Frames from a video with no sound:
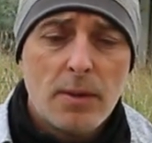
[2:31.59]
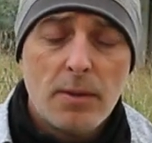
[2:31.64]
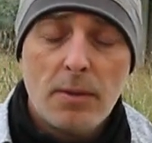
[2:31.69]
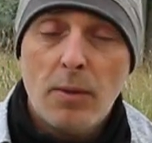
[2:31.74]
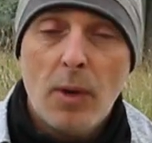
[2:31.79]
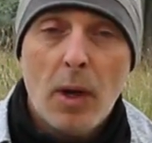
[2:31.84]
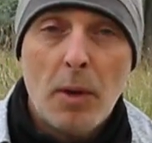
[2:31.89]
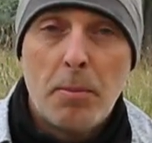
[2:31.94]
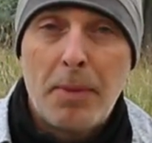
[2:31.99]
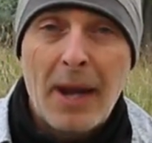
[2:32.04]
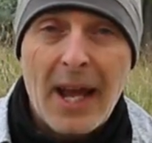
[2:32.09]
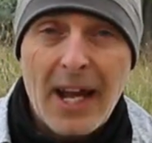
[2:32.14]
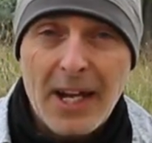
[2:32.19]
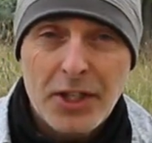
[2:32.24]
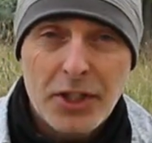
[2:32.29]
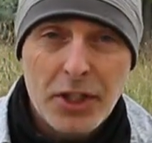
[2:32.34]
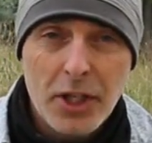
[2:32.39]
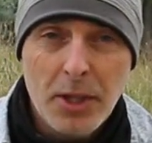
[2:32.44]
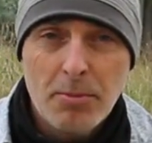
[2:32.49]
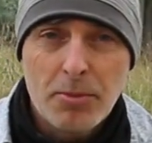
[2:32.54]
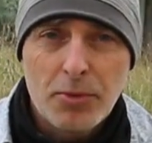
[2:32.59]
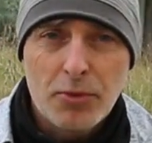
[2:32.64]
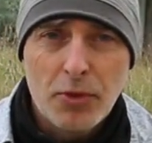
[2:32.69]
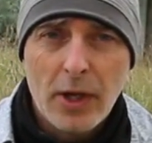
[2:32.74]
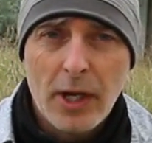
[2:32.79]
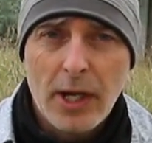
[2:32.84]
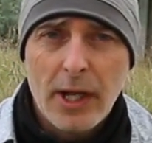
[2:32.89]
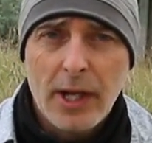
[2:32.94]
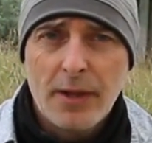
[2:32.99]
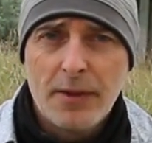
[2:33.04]
well, black sheeps
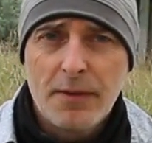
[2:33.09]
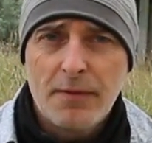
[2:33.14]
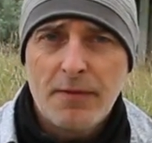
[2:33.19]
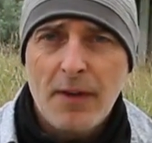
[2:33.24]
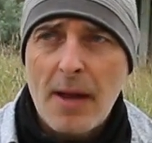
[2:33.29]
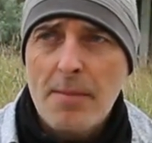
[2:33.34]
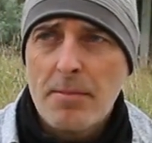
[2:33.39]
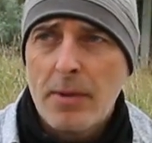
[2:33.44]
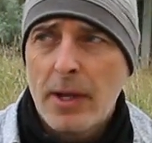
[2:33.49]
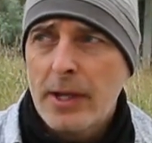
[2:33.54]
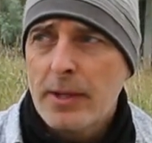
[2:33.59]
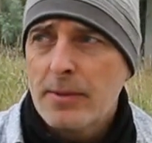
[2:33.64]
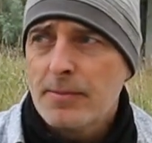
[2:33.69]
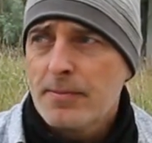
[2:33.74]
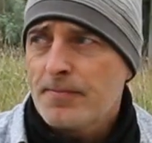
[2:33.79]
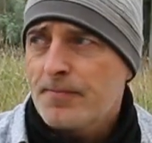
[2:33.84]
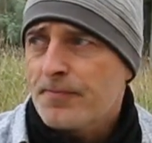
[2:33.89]
really in the family.